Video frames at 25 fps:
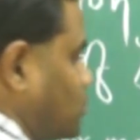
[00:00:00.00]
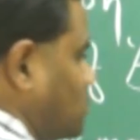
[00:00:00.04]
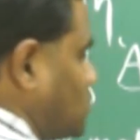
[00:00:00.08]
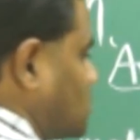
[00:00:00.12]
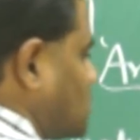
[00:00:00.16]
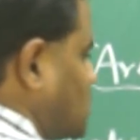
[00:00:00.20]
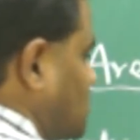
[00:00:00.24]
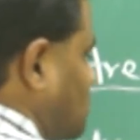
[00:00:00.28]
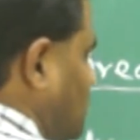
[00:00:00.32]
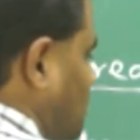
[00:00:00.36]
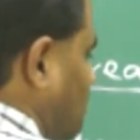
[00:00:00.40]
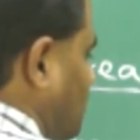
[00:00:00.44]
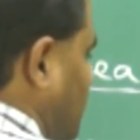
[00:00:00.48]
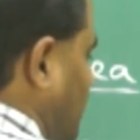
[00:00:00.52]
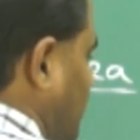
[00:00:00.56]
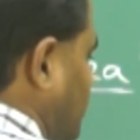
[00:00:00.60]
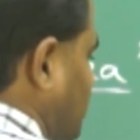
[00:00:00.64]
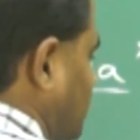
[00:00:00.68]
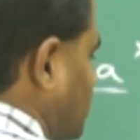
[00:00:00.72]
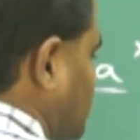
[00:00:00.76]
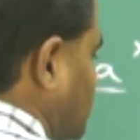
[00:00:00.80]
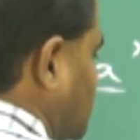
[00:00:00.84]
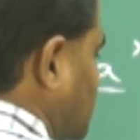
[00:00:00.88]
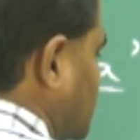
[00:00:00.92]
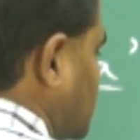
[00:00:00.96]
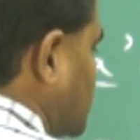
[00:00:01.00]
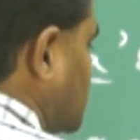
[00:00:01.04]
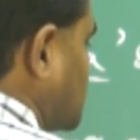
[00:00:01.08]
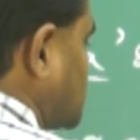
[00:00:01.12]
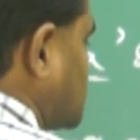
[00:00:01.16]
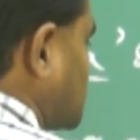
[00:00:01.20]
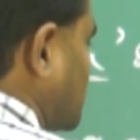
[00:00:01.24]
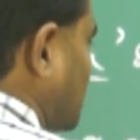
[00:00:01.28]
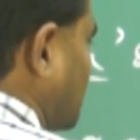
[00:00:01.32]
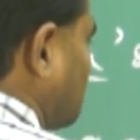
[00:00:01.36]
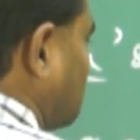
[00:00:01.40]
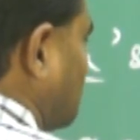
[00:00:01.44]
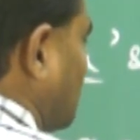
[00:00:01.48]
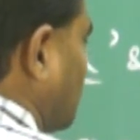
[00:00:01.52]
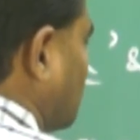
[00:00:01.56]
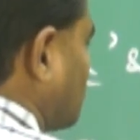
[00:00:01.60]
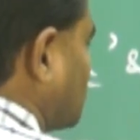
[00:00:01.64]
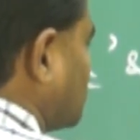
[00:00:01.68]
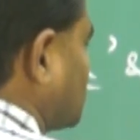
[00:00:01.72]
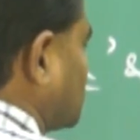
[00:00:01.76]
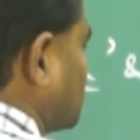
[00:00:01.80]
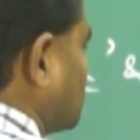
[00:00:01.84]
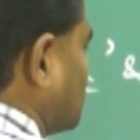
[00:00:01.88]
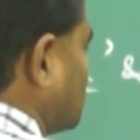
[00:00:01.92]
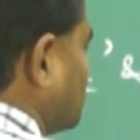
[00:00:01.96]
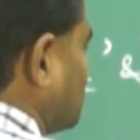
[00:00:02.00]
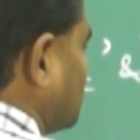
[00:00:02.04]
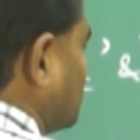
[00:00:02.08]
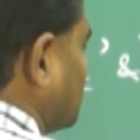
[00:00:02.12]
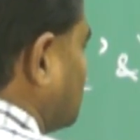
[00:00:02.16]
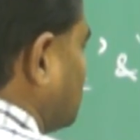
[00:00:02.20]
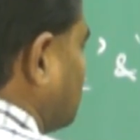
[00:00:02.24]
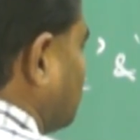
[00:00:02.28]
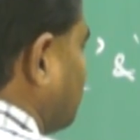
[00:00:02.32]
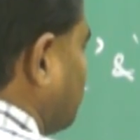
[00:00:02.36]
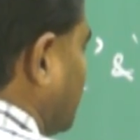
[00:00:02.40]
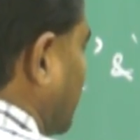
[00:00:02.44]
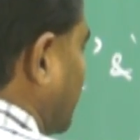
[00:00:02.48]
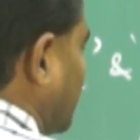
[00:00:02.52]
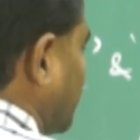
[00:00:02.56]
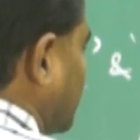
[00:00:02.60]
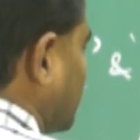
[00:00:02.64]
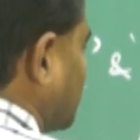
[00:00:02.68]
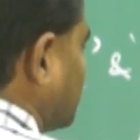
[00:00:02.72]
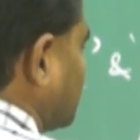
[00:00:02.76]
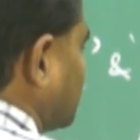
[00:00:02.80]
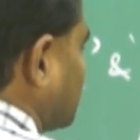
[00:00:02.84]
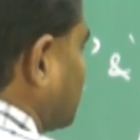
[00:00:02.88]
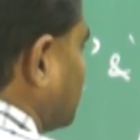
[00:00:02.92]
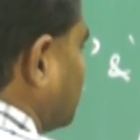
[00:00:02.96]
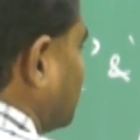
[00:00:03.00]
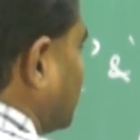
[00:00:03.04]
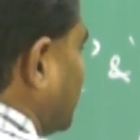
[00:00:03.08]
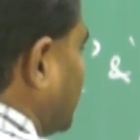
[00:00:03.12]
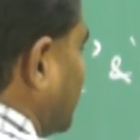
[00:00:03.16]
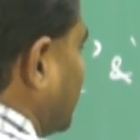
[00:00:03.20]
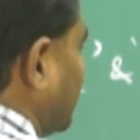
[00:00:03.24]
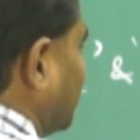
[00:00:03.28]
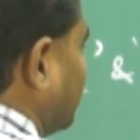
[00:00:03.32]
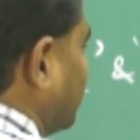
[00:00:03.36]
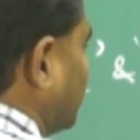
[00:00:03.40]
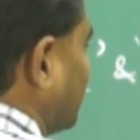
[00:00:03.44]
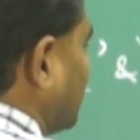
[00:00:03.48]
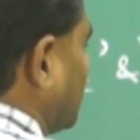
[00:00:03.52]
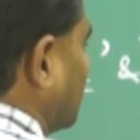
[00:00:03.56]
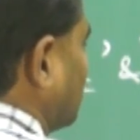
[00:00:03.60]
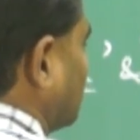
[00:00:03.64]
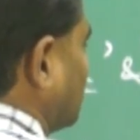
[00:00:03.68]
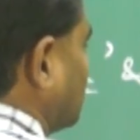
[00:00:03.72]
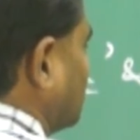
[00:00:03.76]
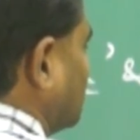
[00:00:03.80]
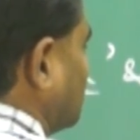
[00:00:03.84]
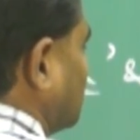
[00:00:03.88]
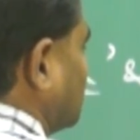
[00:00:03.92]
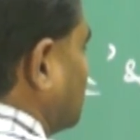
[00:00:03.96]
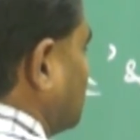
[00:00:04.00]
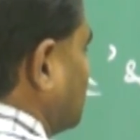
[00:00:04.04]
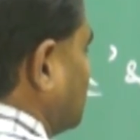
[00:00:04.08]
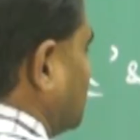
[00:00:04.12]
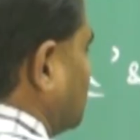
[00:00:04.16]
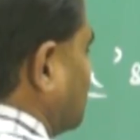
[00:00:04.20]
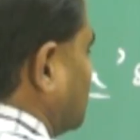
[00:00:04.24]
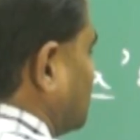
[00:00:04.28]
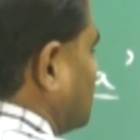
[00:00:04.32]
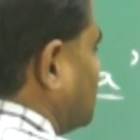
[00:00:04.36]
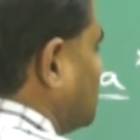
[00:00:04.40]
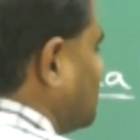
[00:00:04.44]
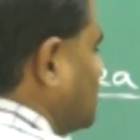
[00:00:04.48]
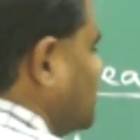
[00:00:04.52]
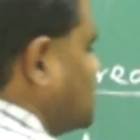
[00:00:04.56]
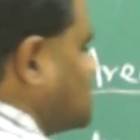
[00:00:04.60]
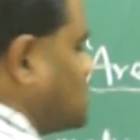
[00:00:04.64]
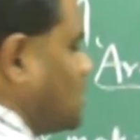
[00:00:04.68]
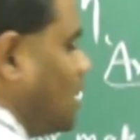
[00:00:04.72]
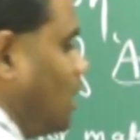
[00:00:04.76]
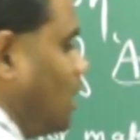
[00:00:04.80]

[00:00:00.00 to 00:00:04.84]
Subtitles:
shoots in my mind is about finding the area, is